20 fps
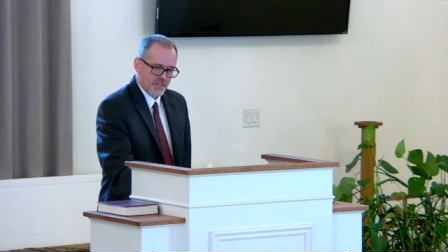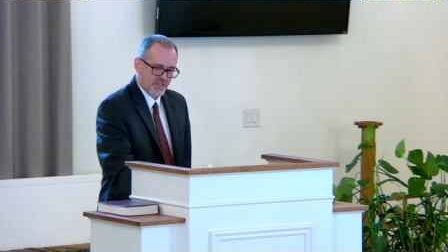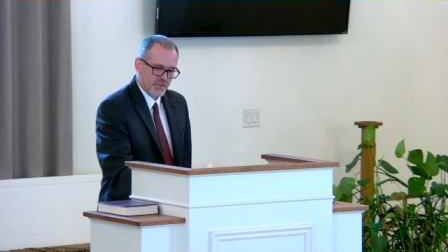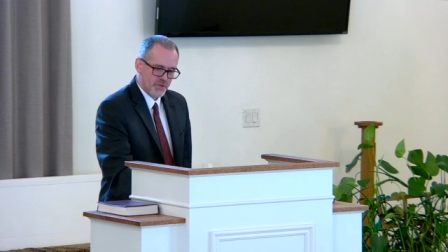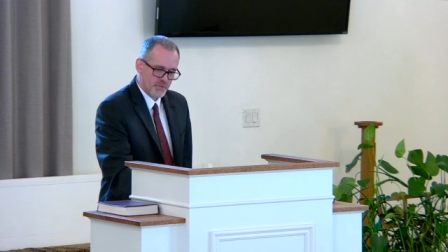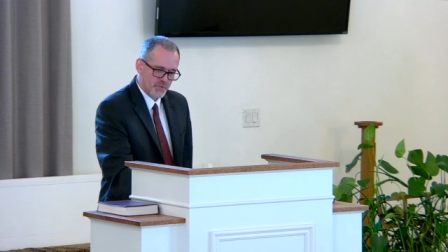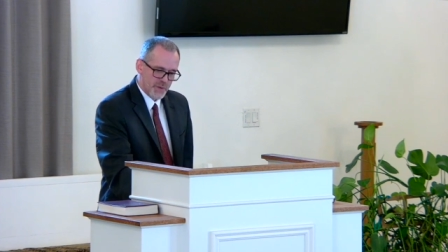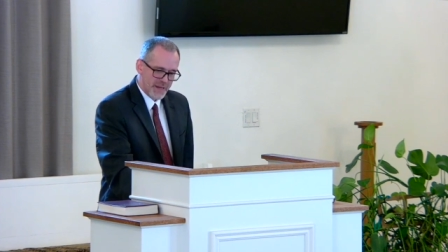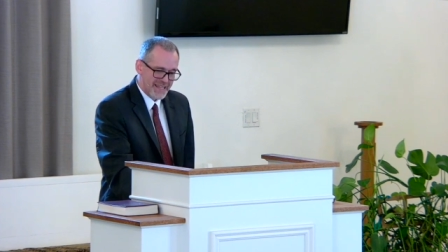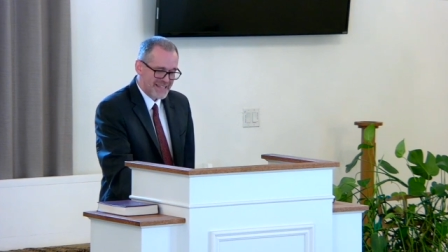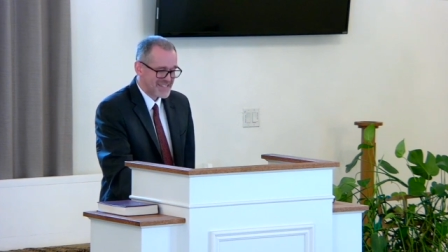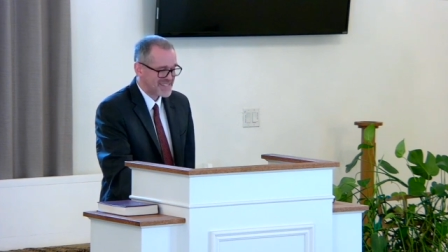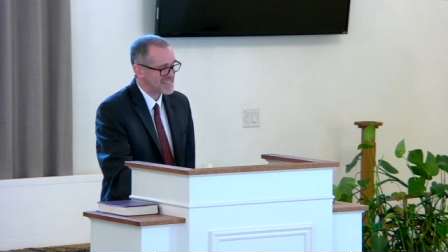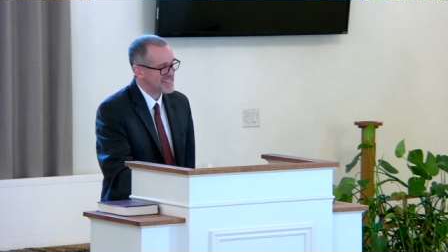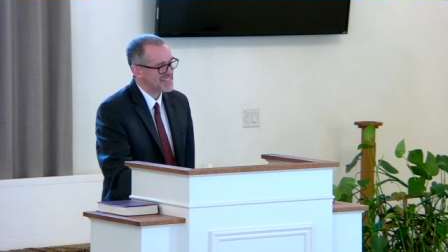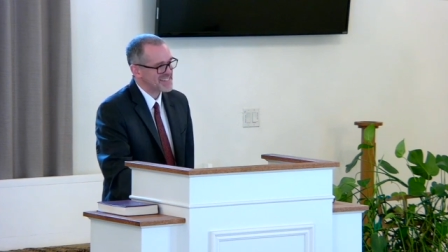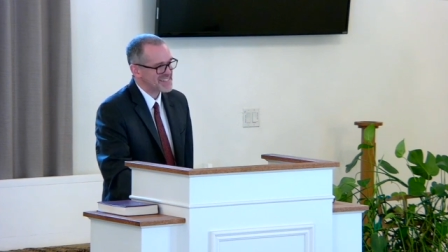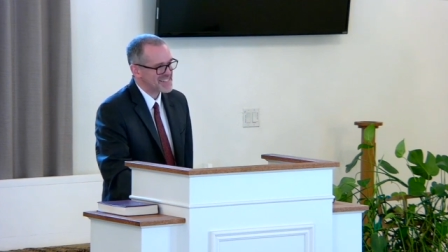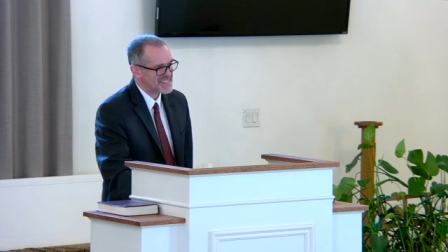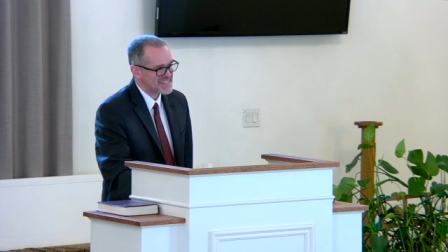The
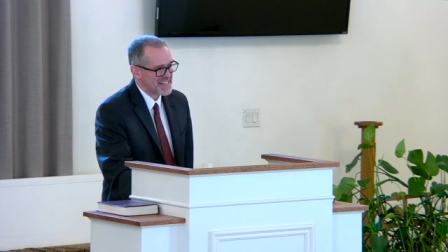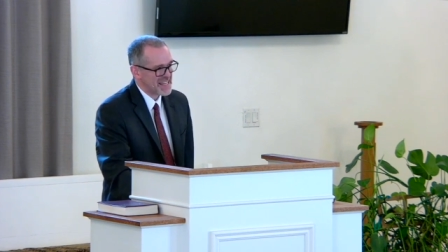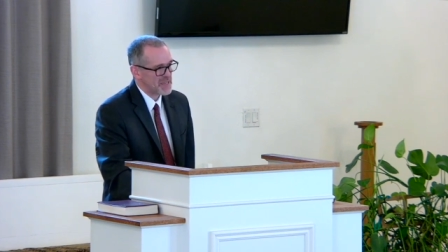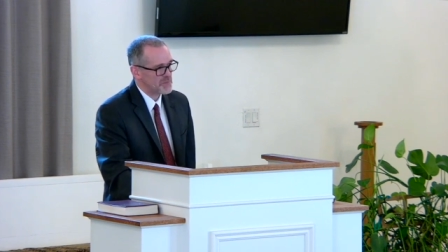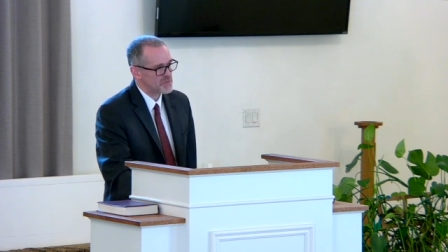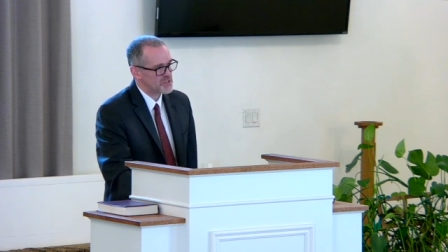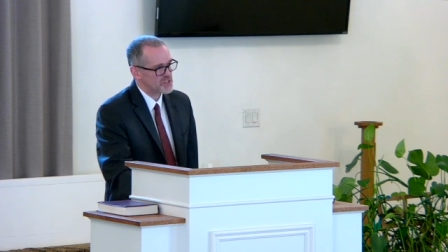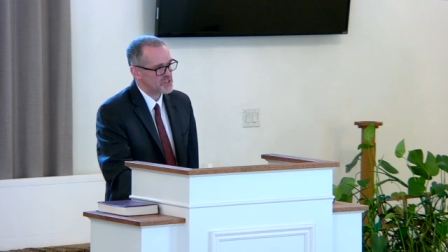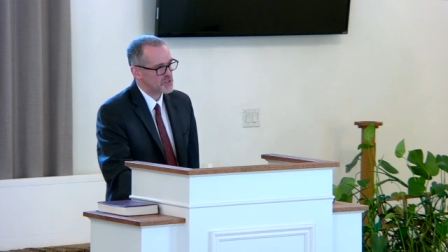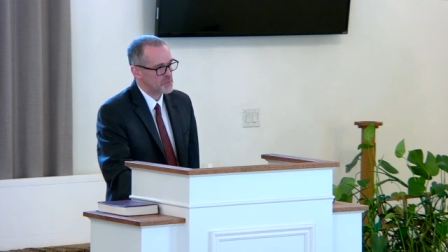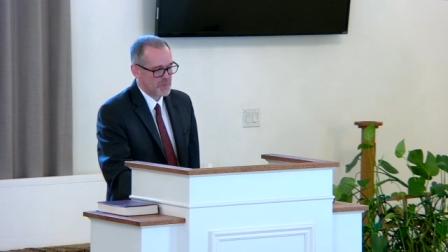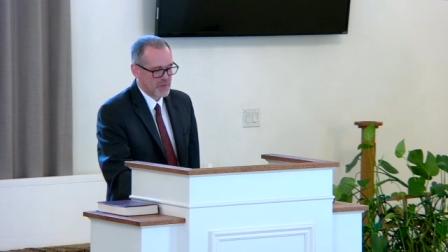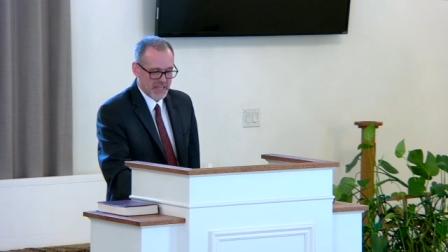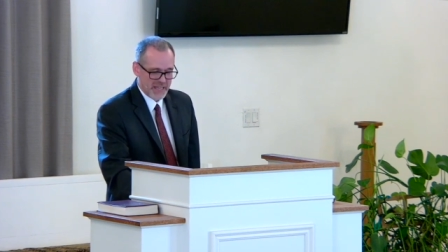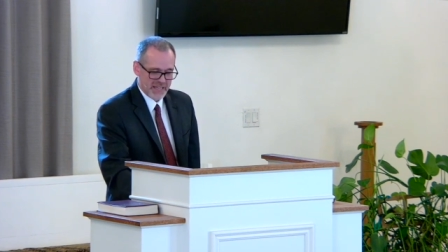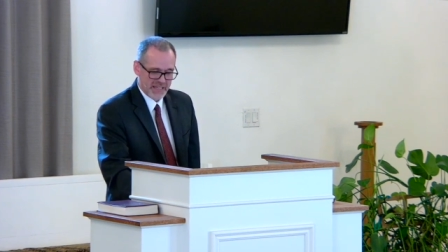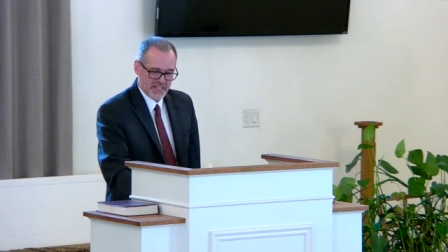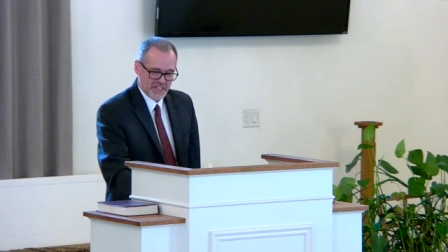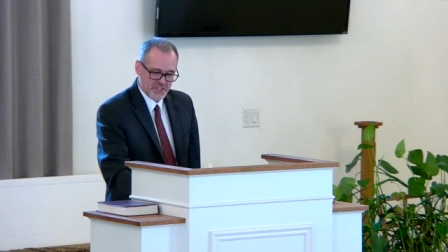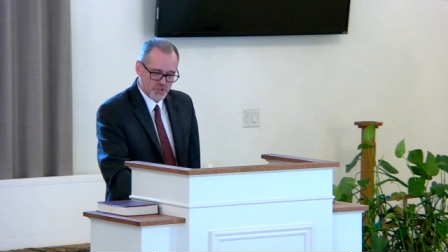reason seems to
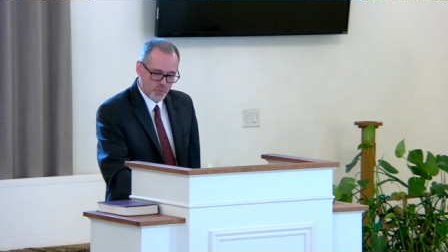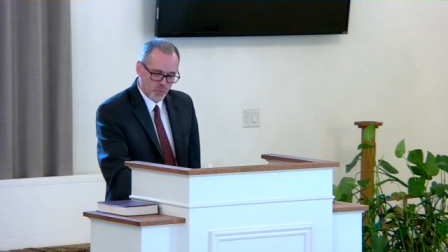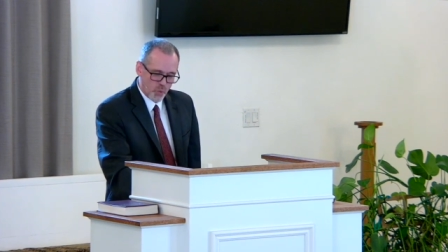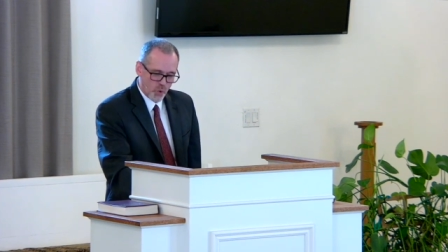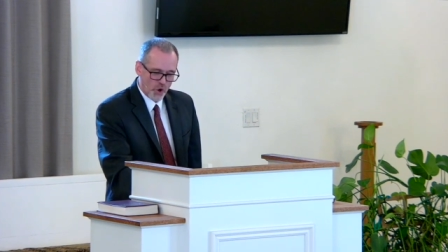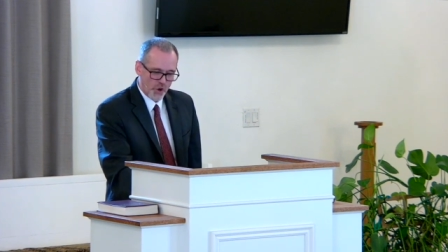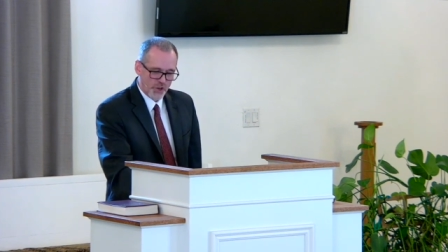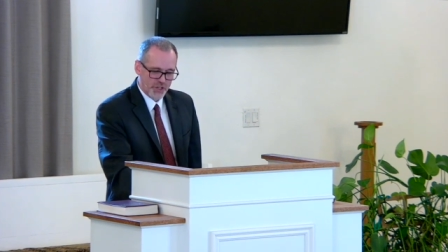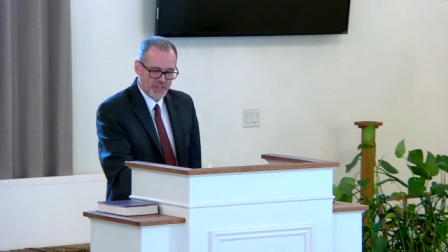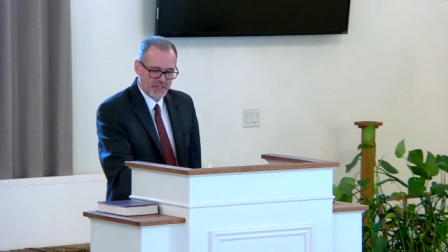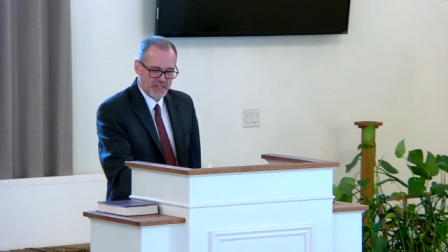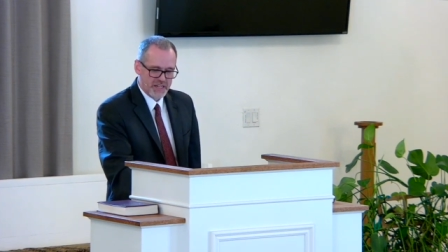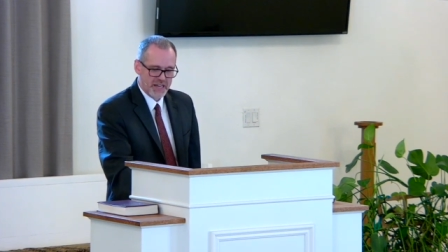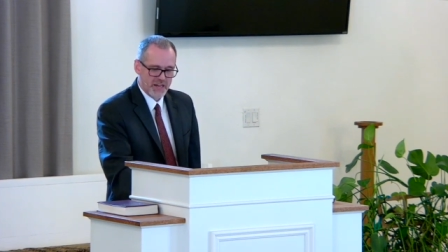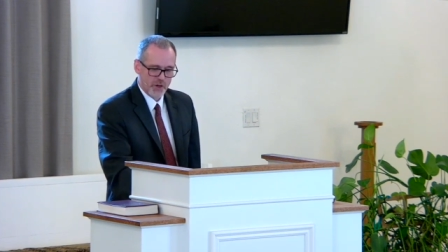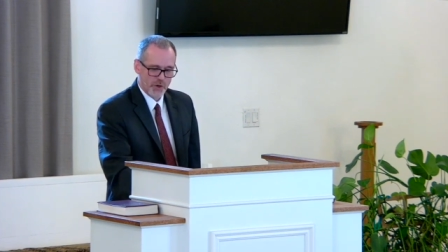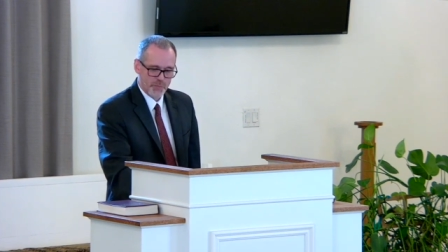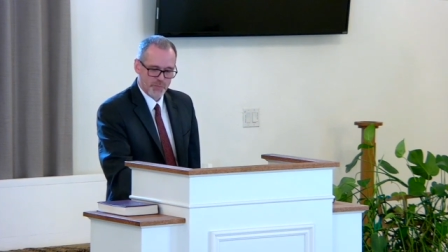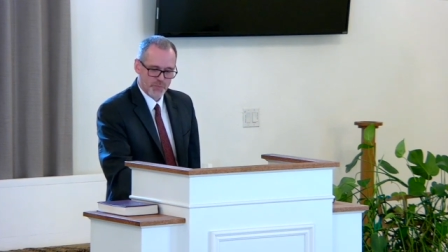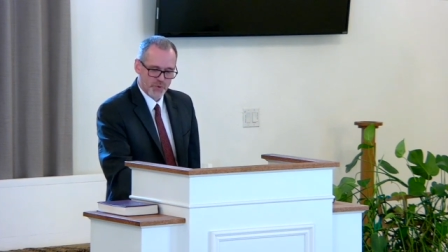be, and it's worded
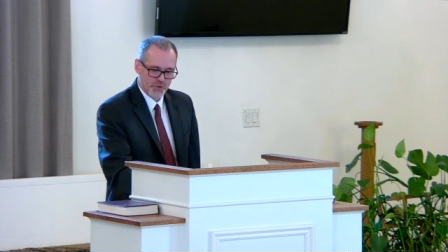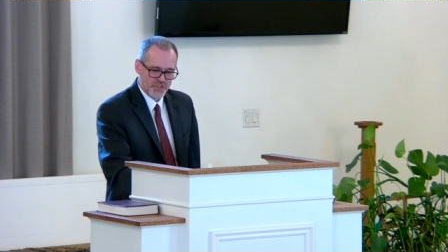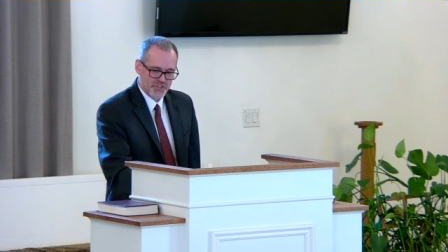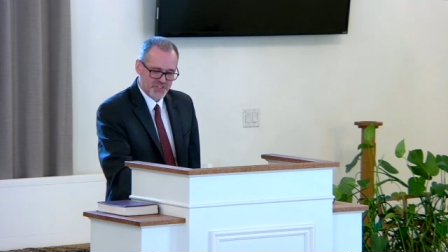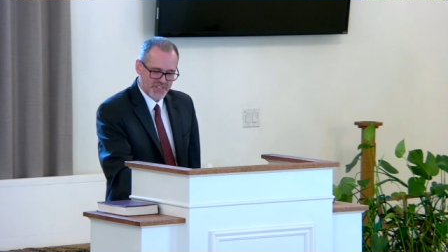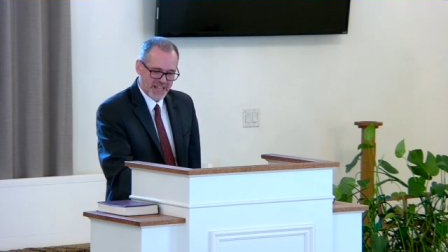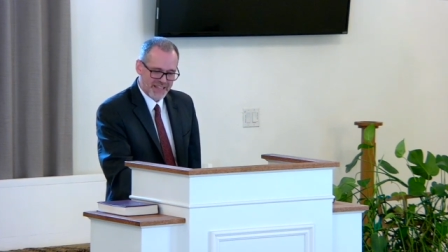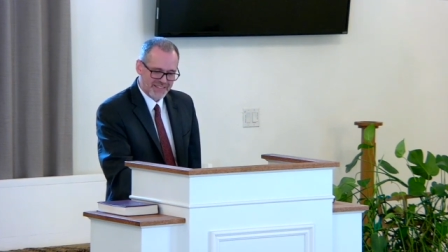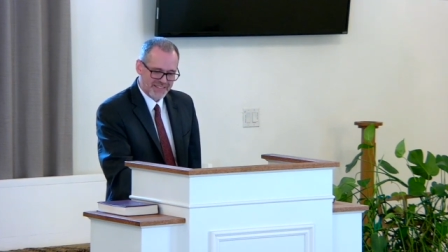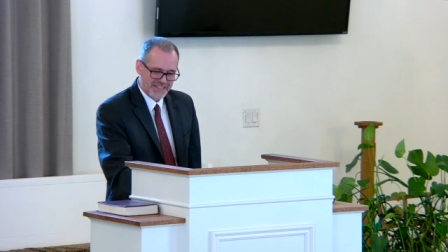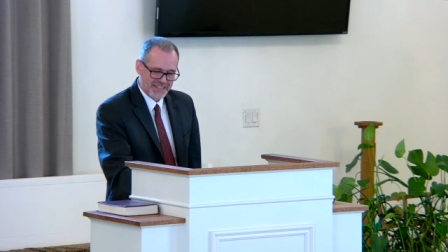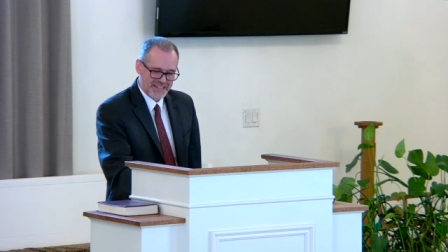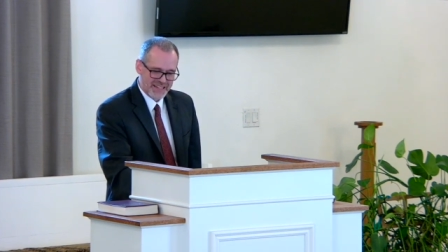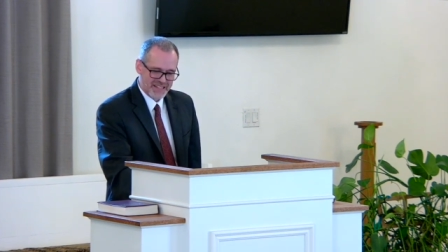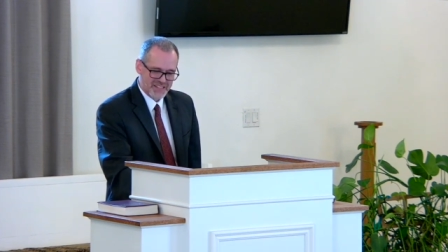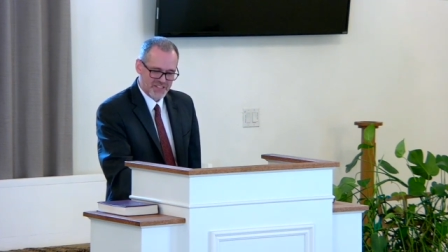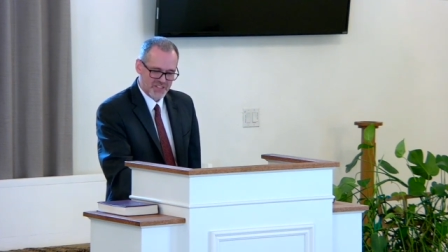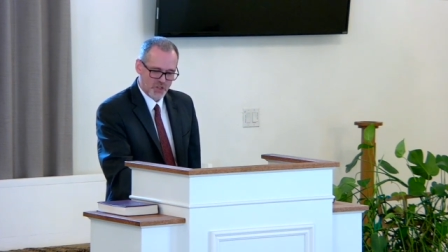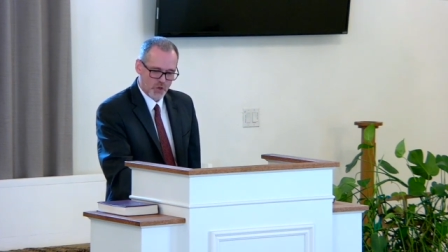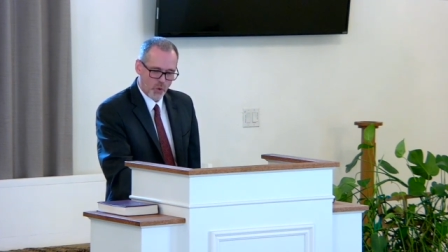here and presented
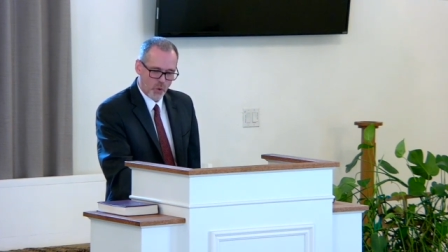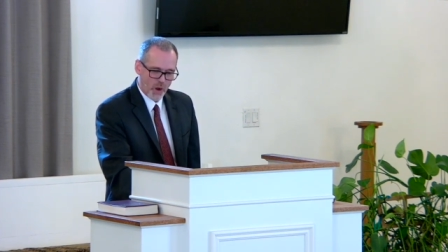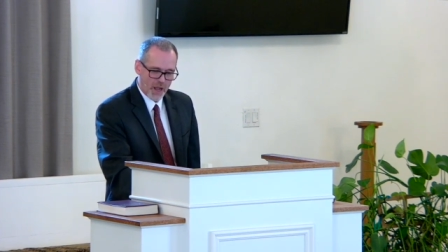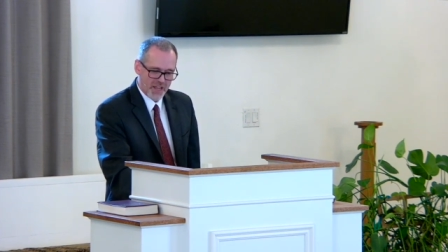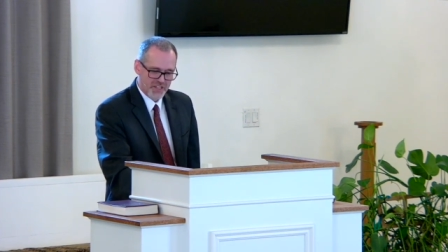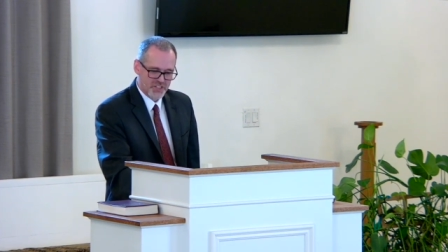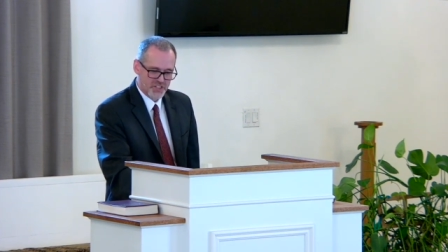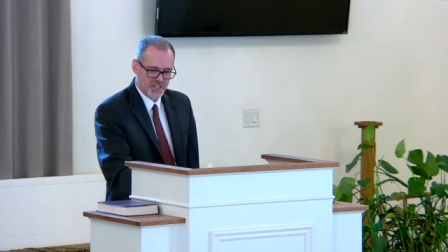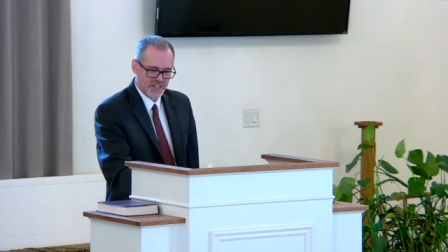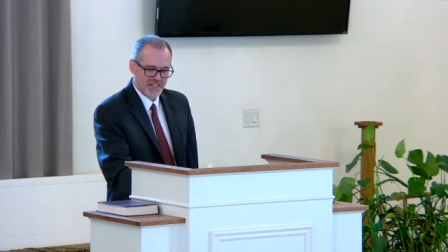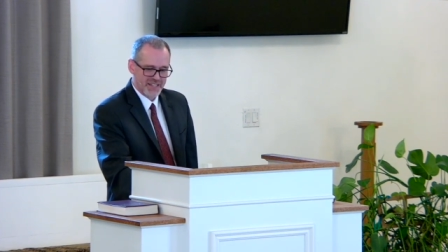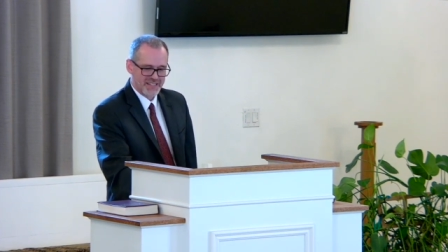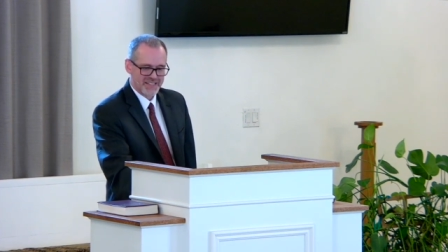as a question,